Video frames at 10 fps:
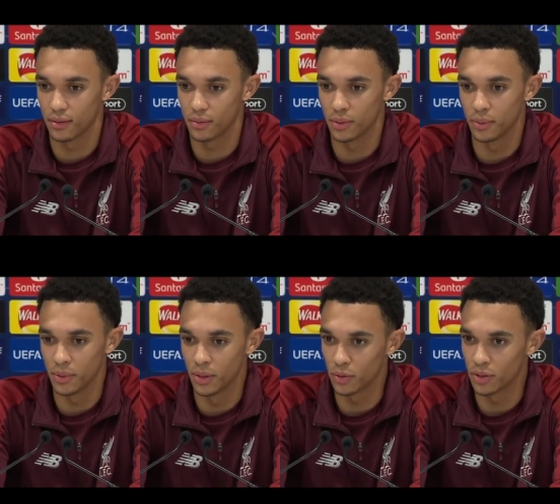we,
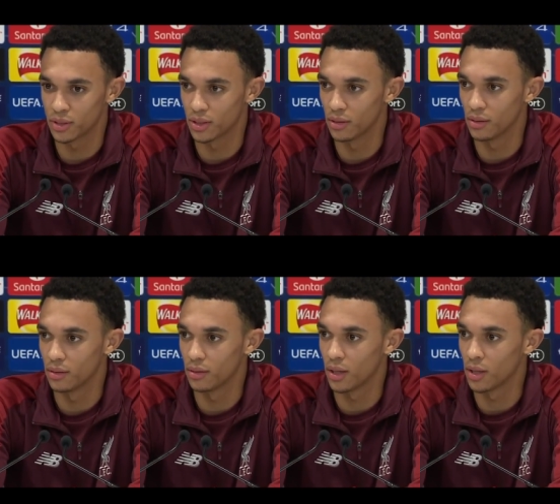we know there's still
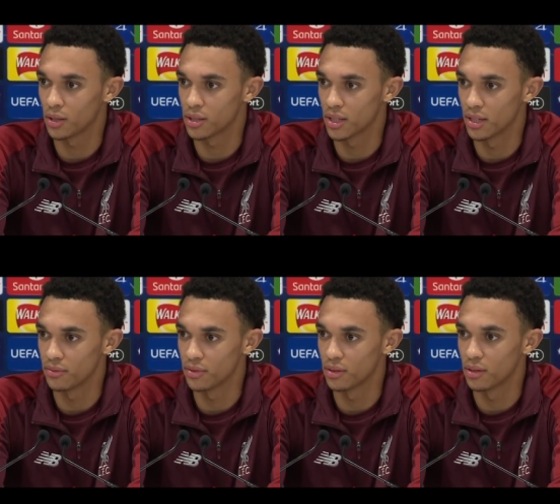a lot to
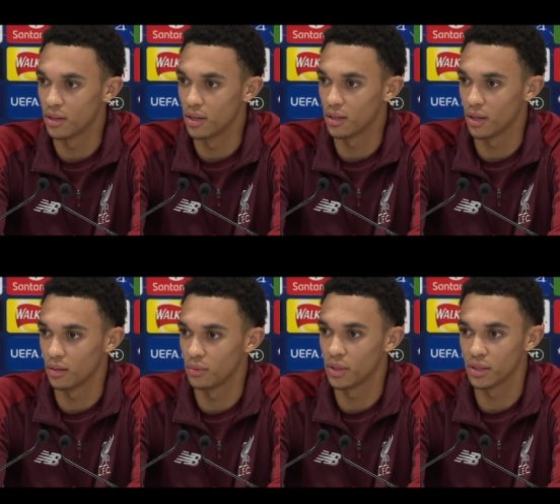give and
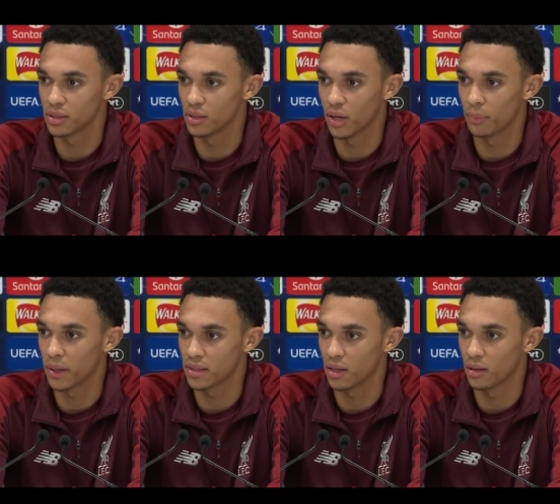that we can still get
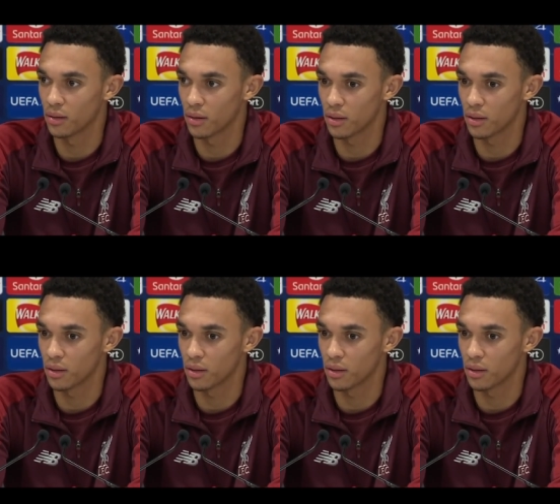better at a lot of